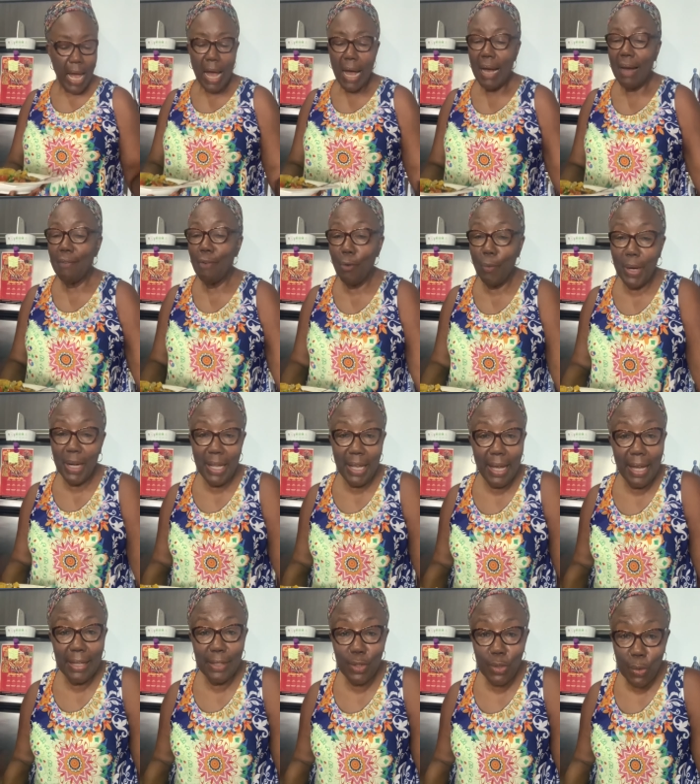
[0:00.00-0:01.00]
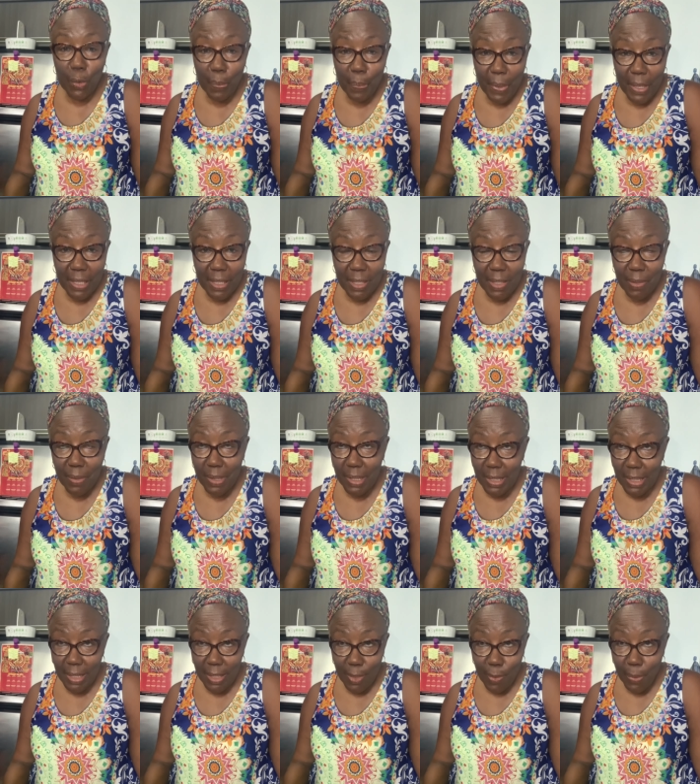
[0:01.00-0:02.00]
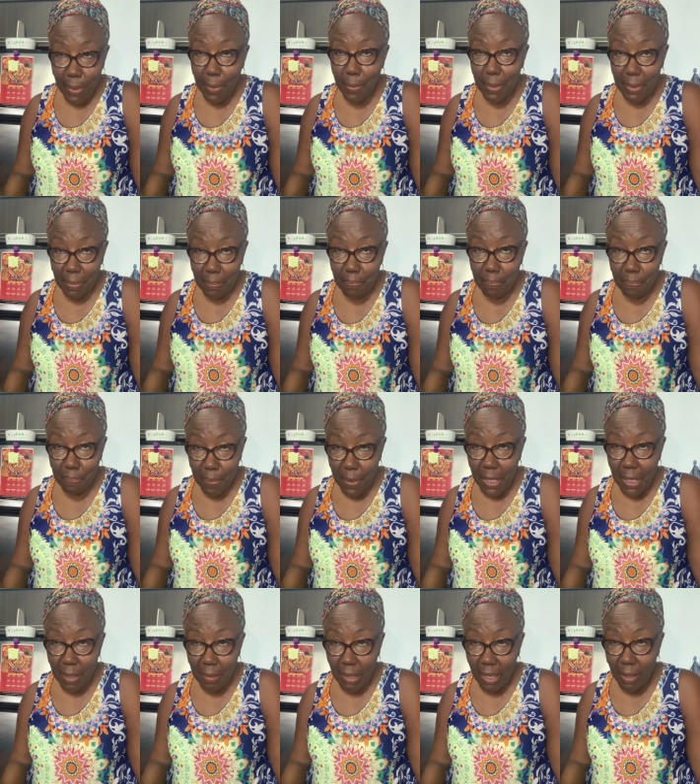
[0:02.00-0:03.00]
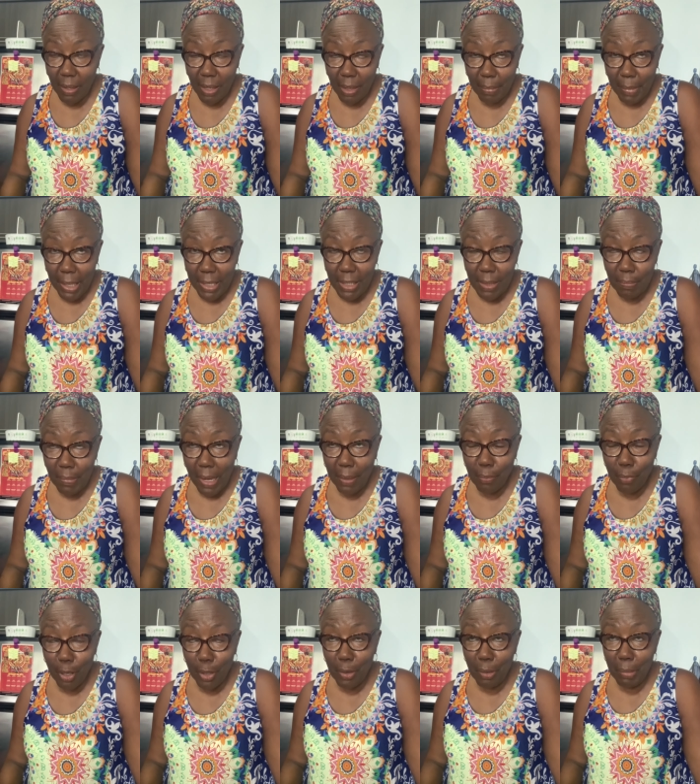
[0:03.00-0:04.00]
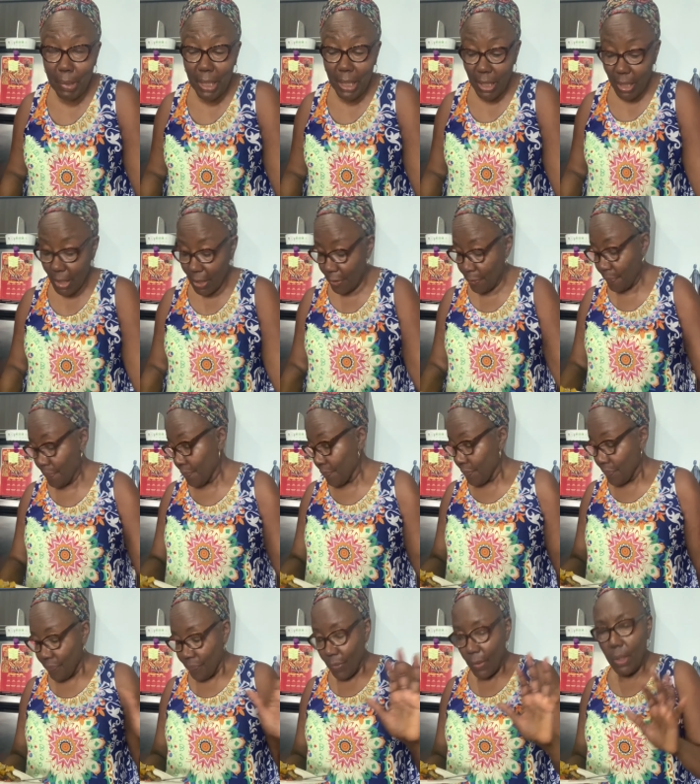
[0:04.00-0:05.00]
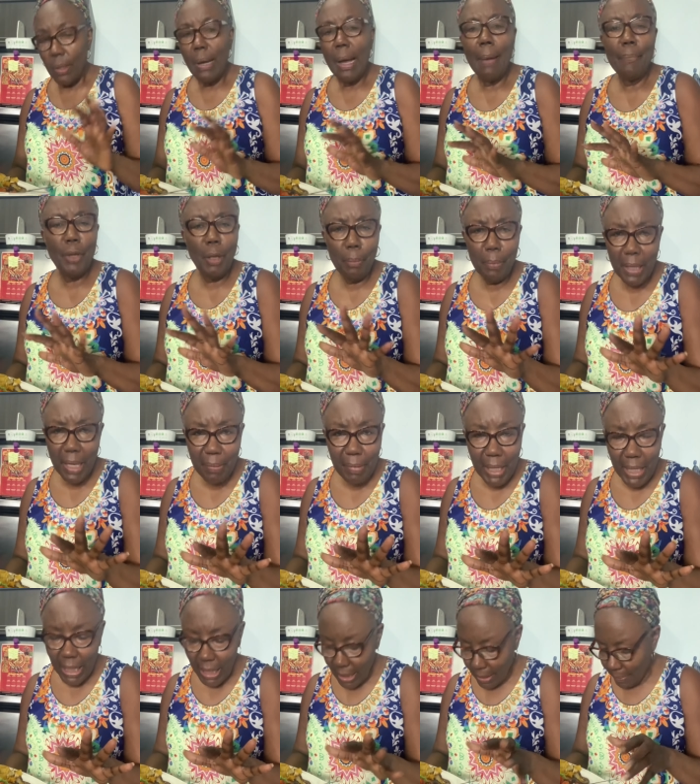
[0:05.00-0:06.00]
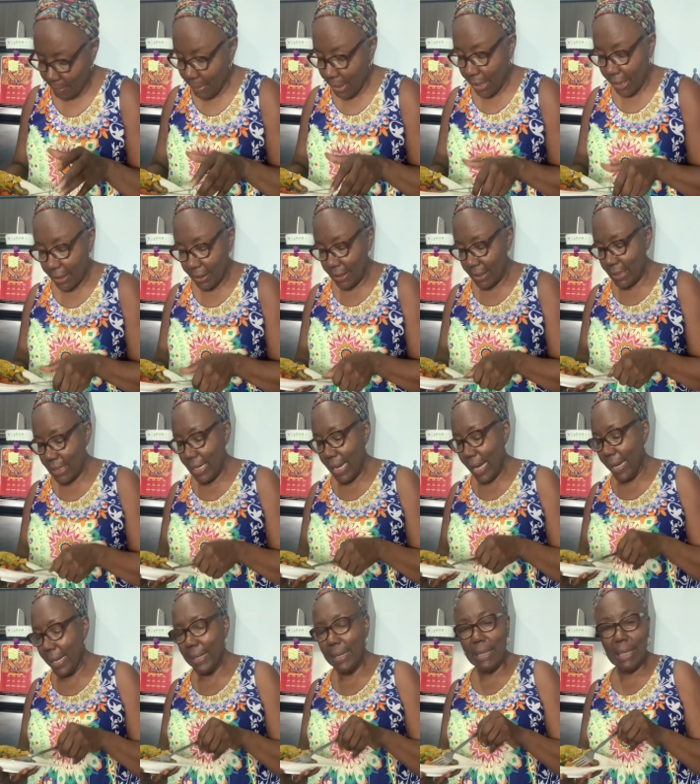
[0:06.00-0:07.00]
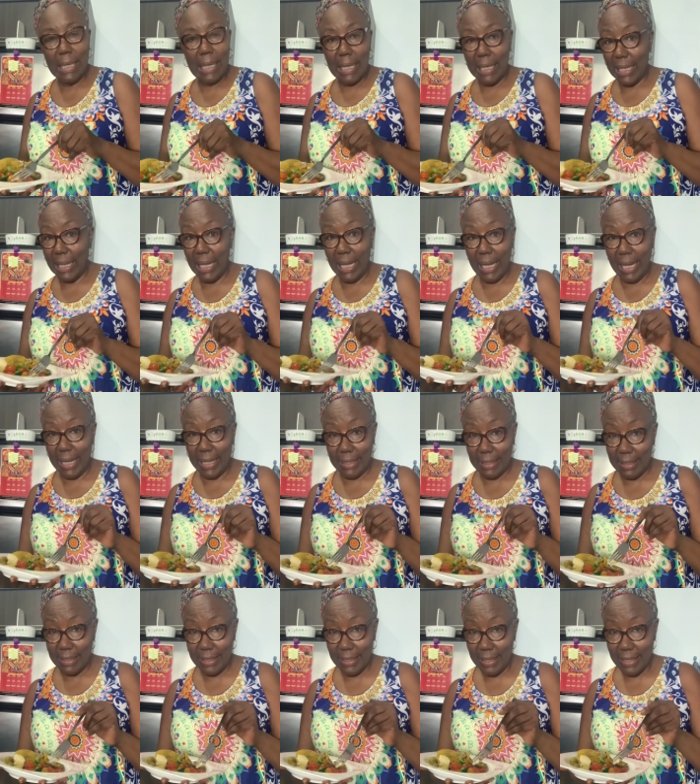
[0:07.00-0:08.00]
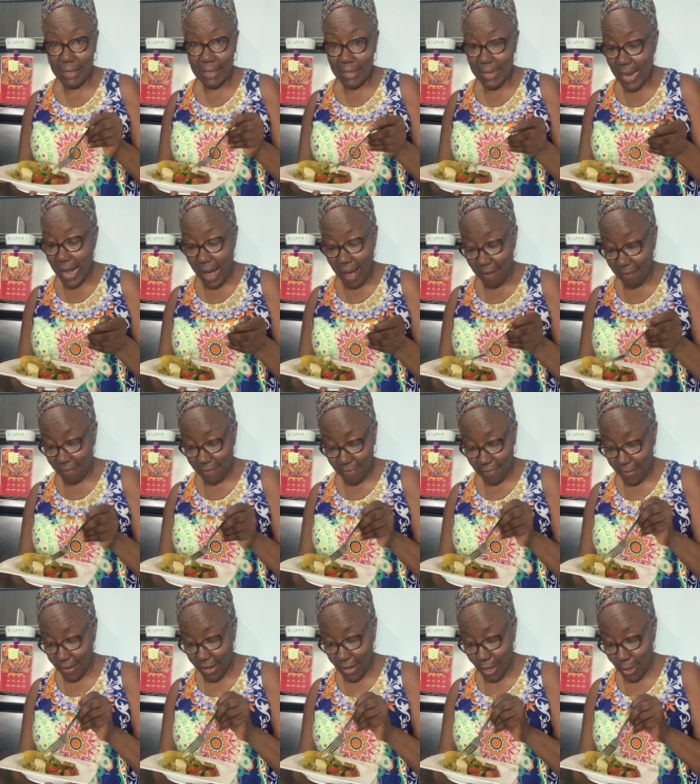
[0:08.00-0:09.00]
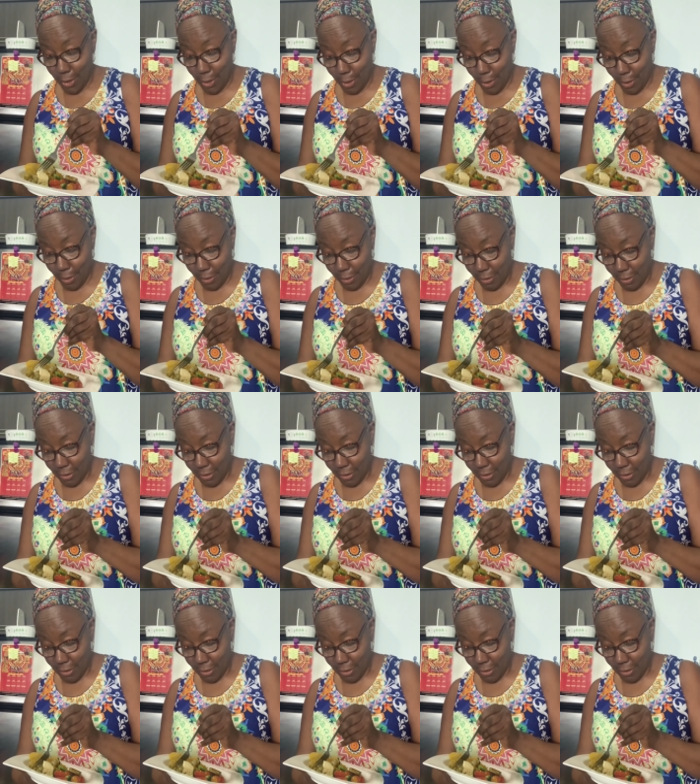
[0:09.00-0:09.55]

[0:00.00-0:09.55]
I've already had 2 pastries this week with my brother being here. I'm not blaming him, but it's like I can't have another